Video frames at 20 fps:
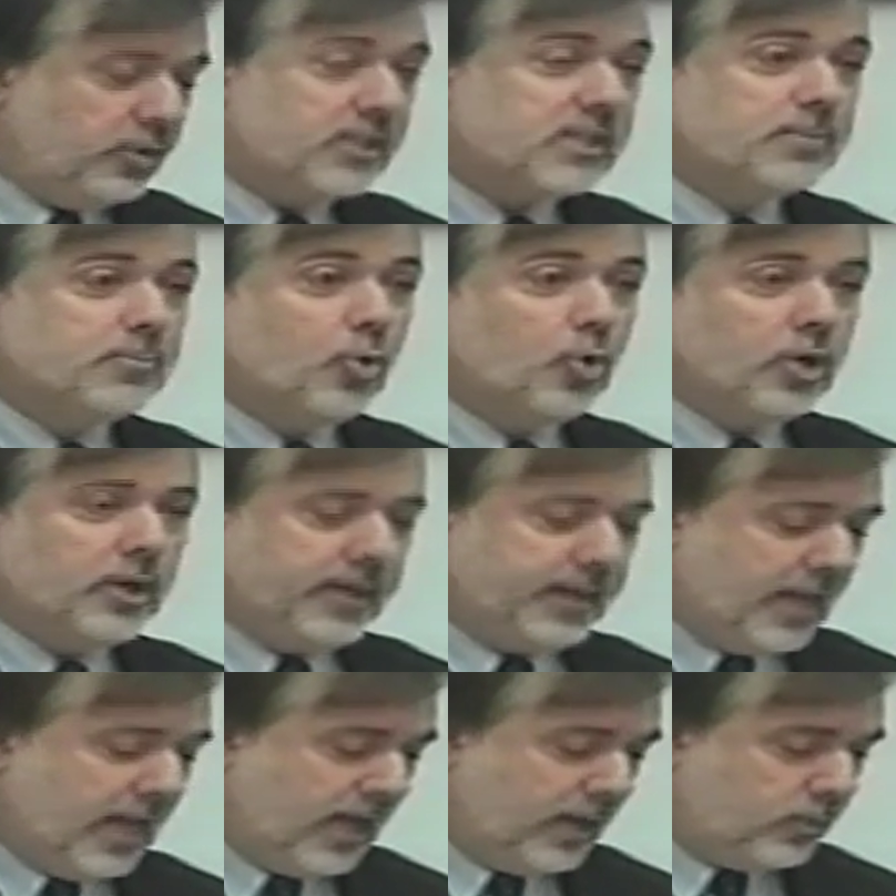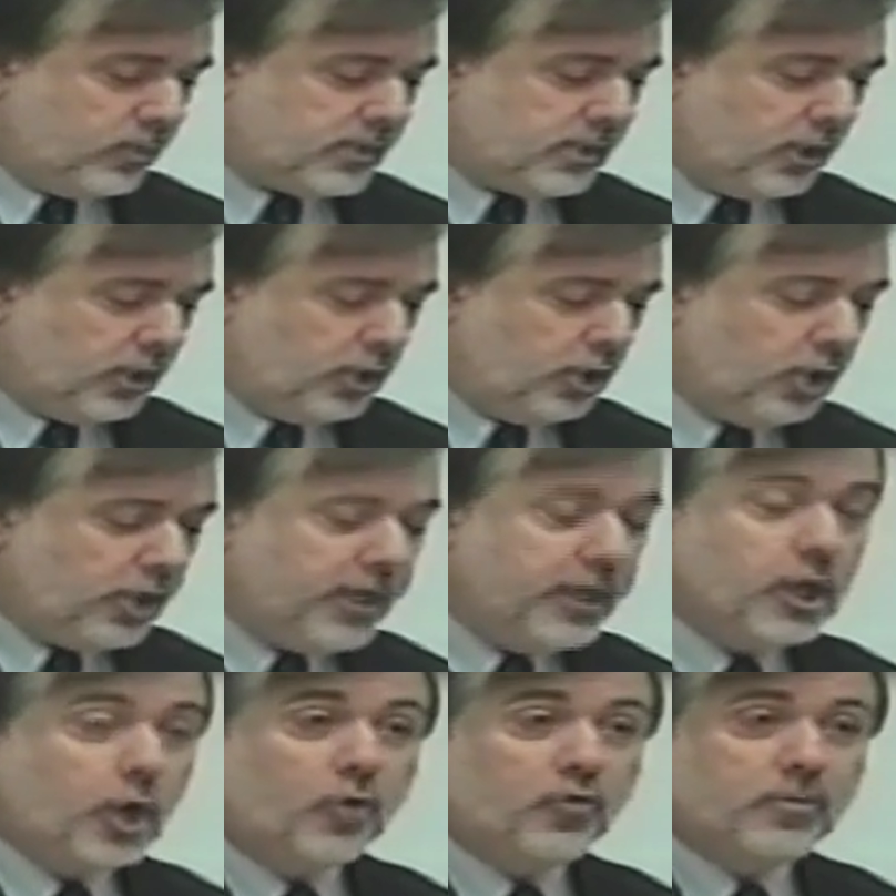This morning I was
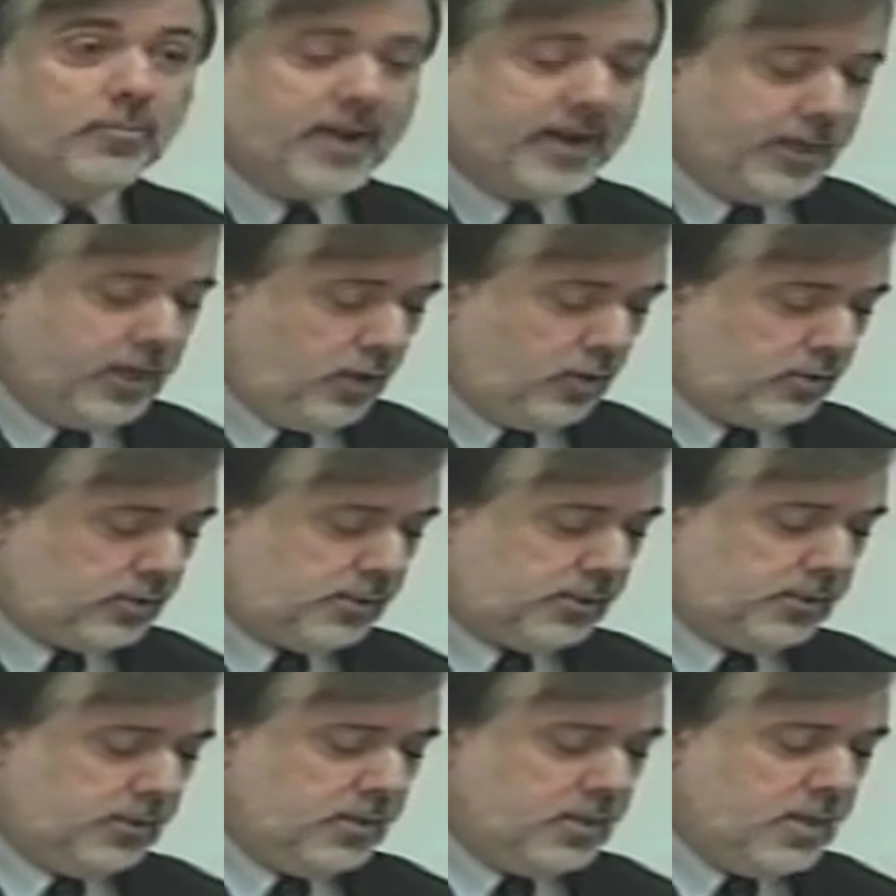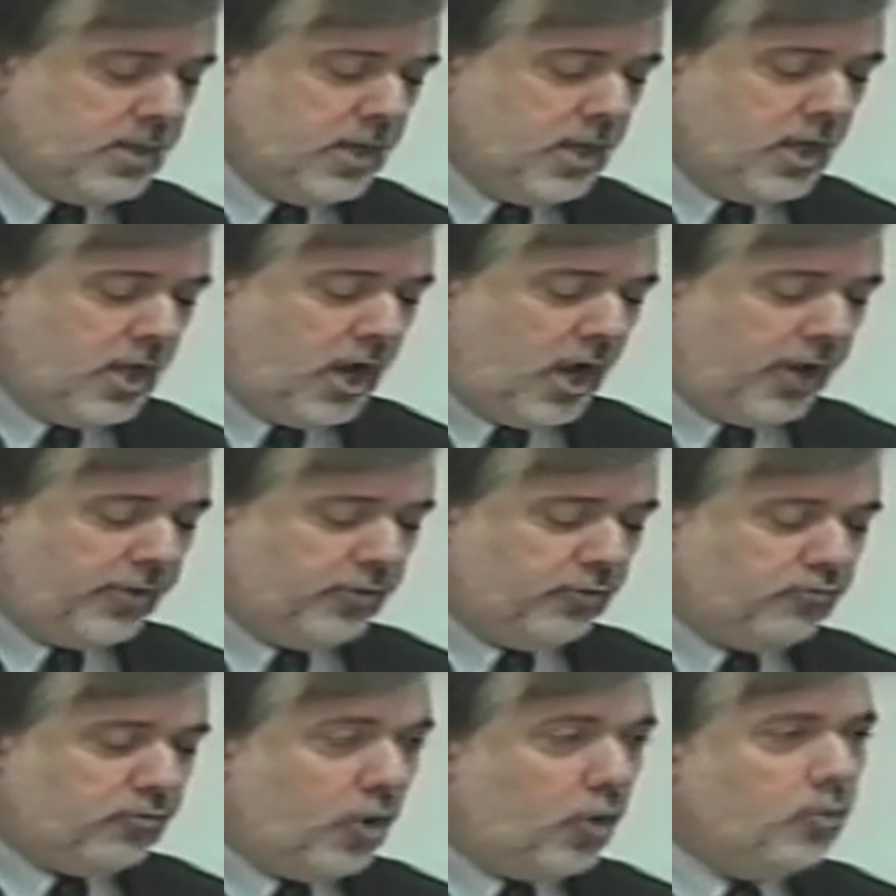looking over my notes on
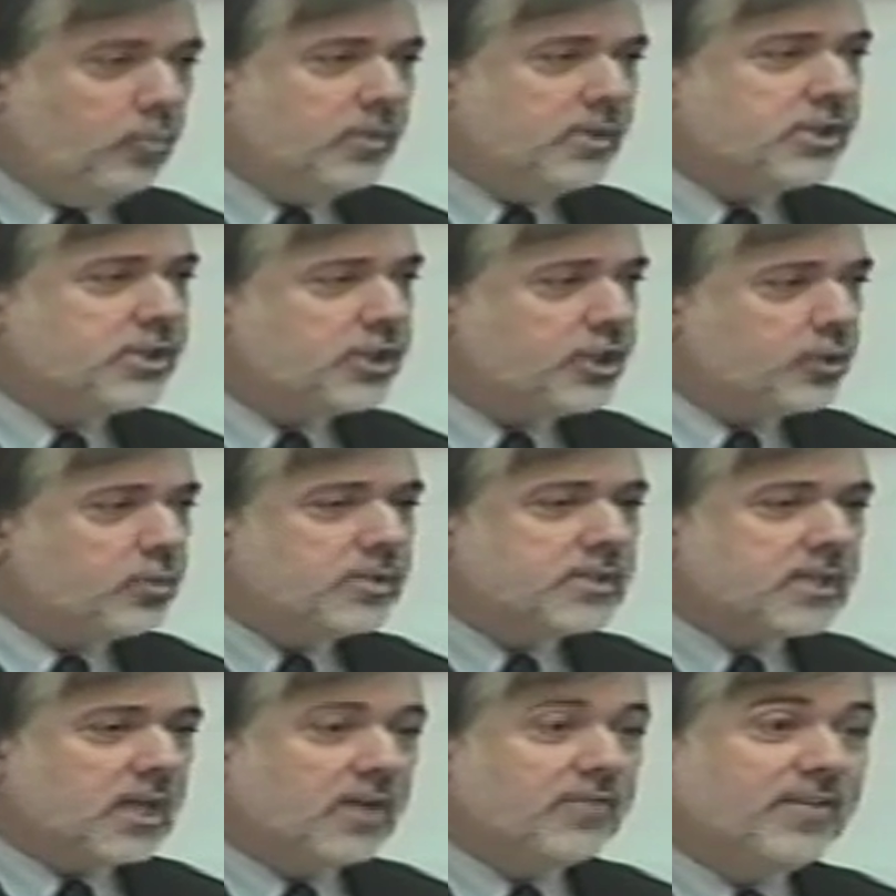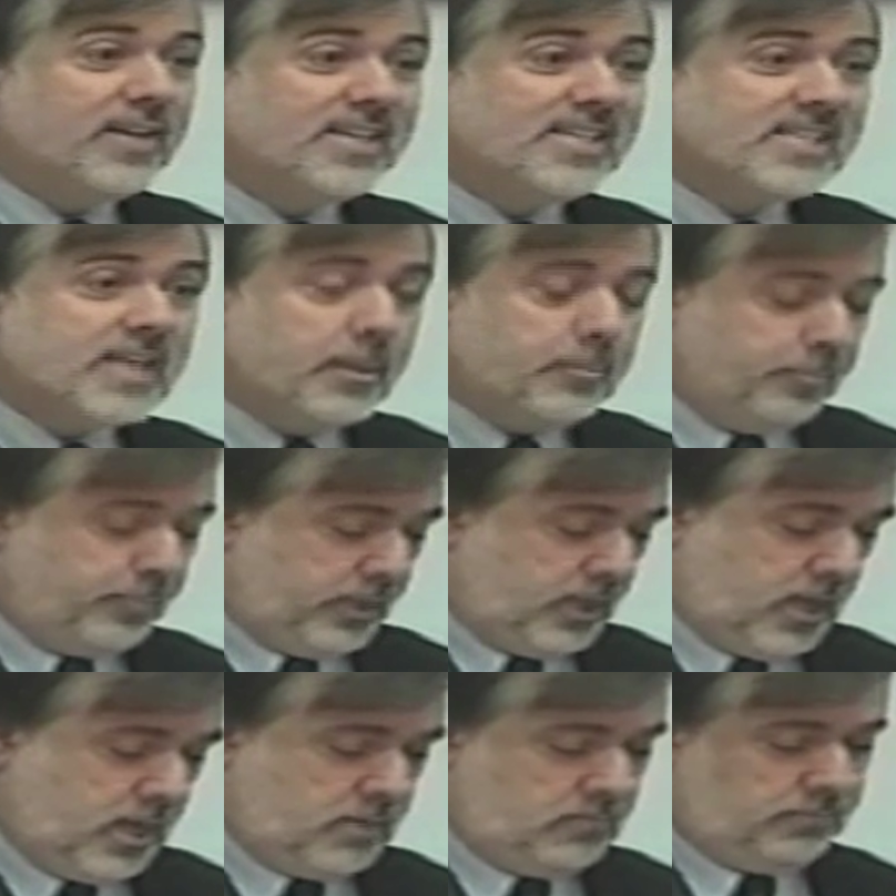the Romans' use of
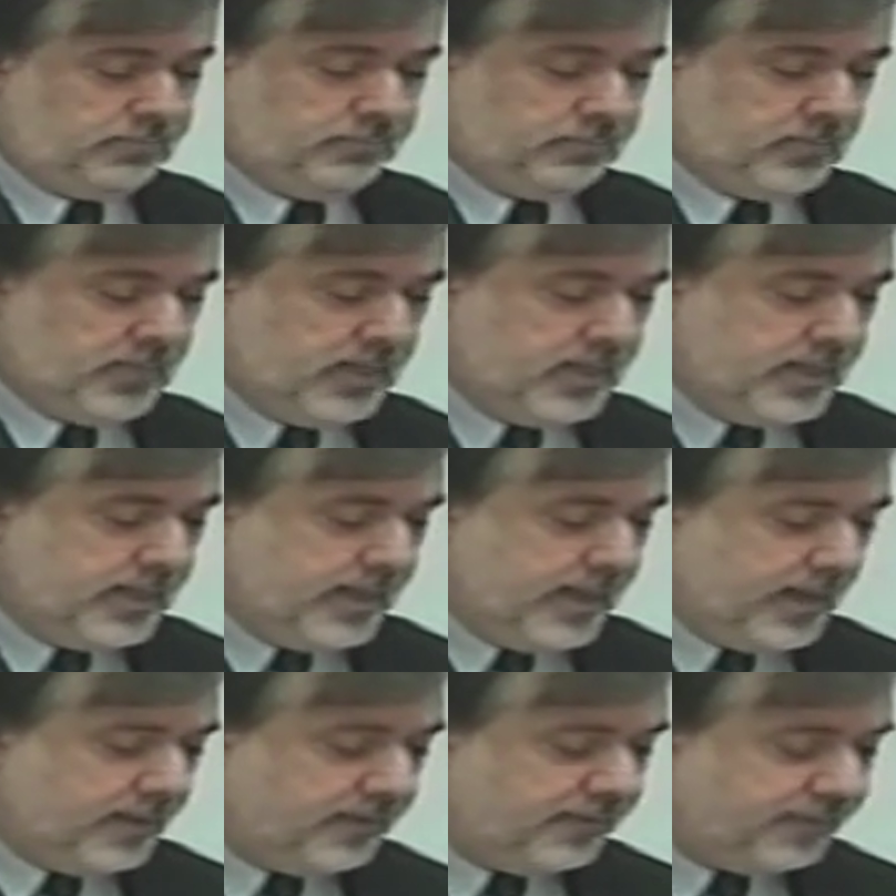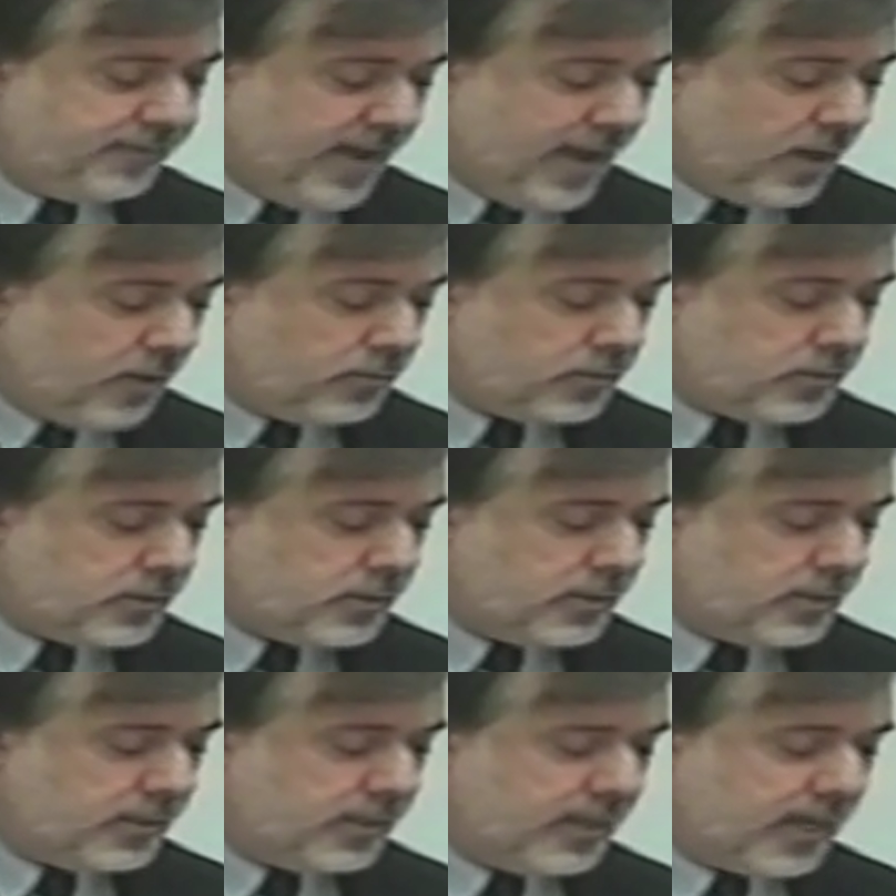exempla and
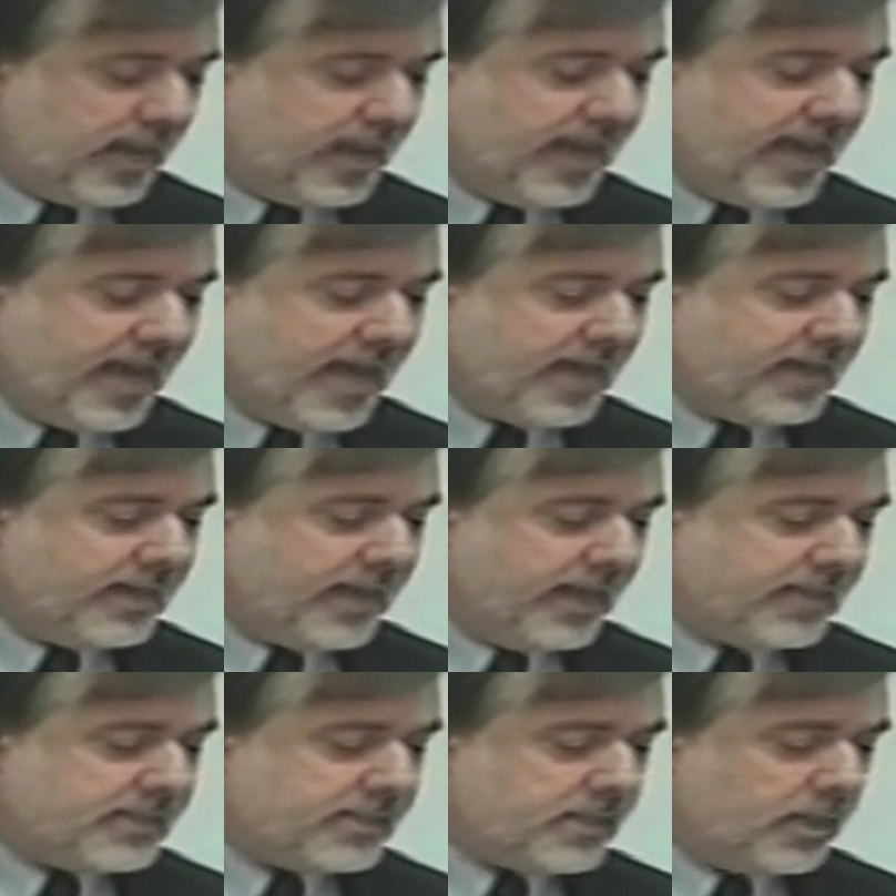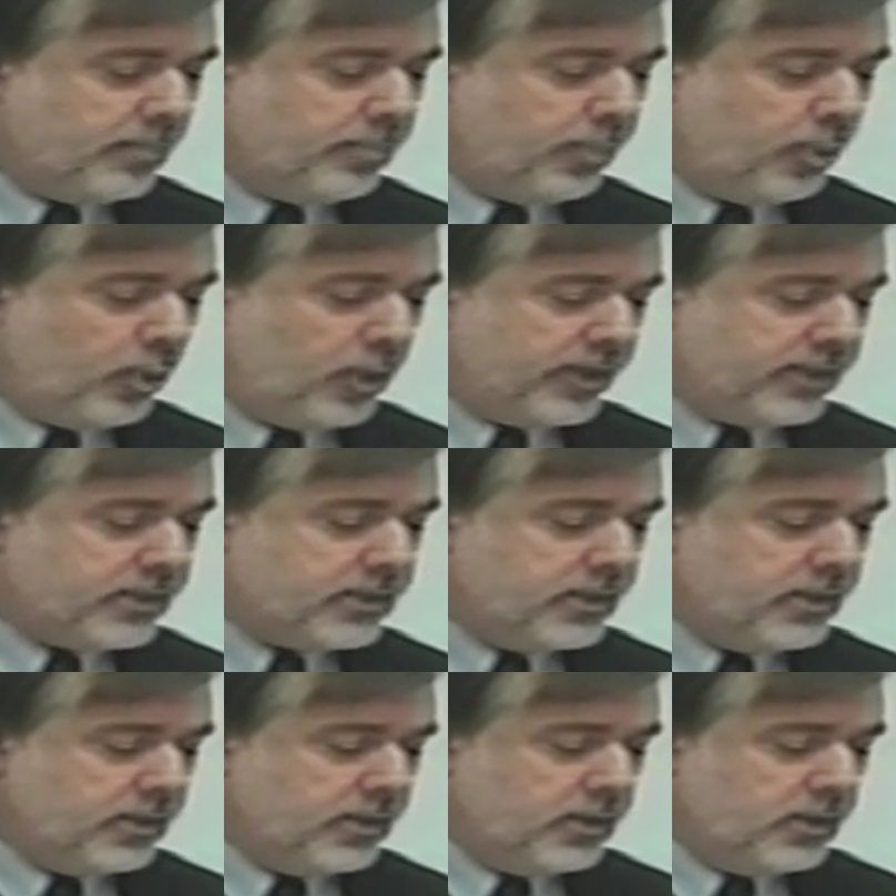found that I had at some
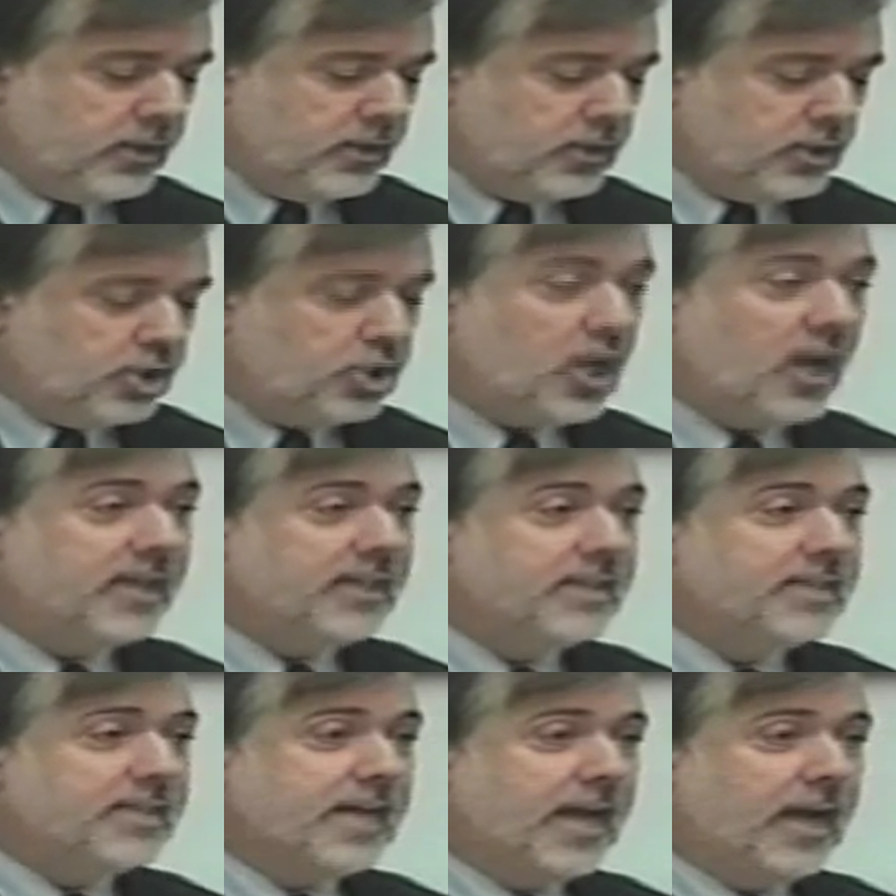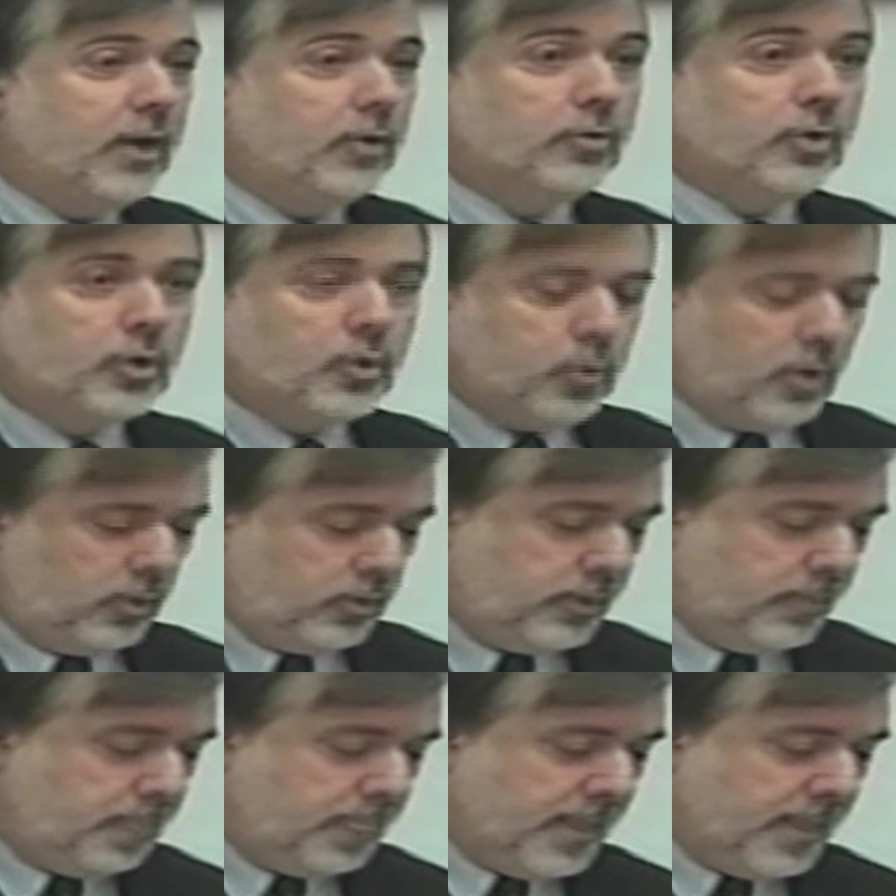point jotted down, quote,